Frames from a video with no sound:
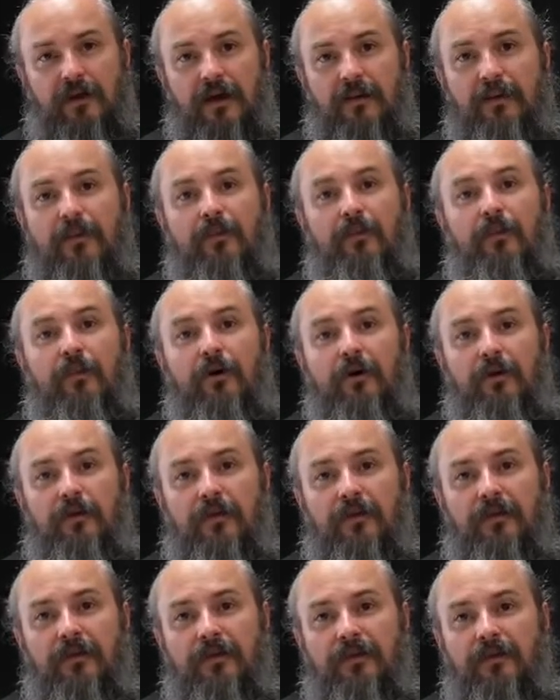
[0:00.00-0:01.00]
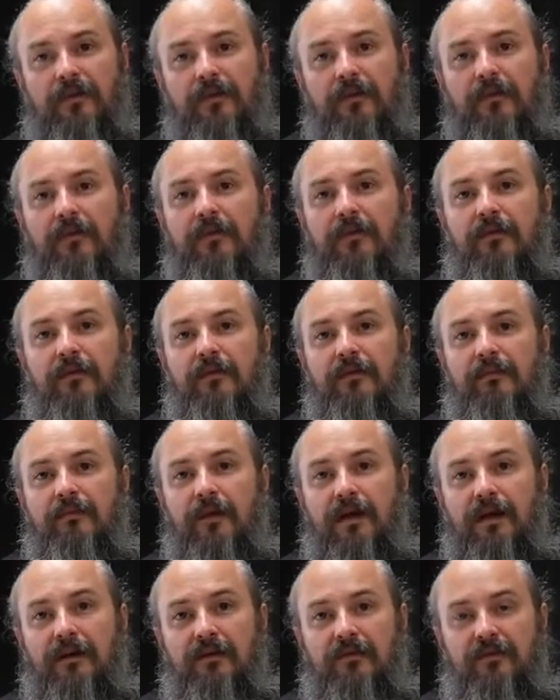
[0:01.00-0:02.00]
At the moment, the
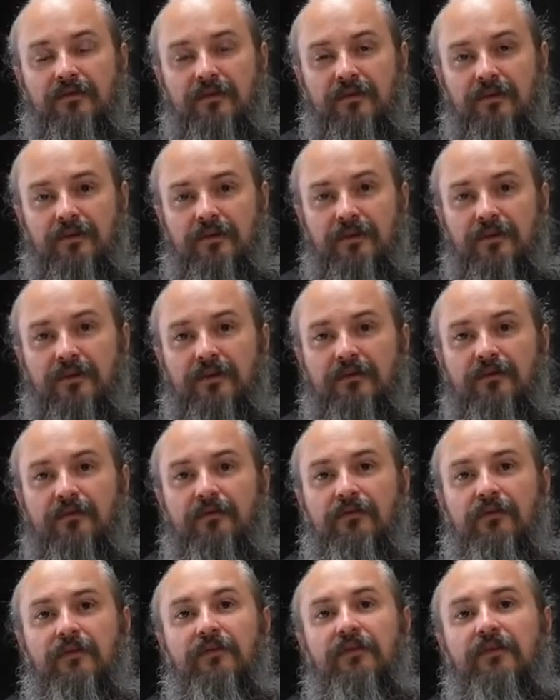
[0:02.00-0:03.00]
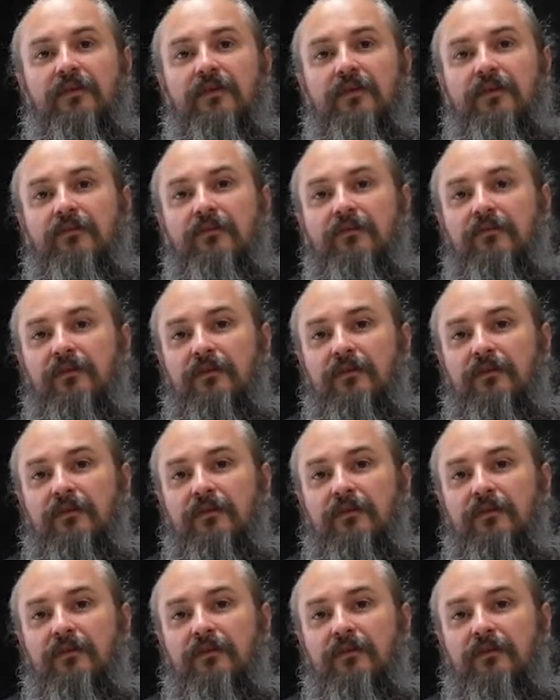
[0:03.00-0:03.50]
main utility is obviously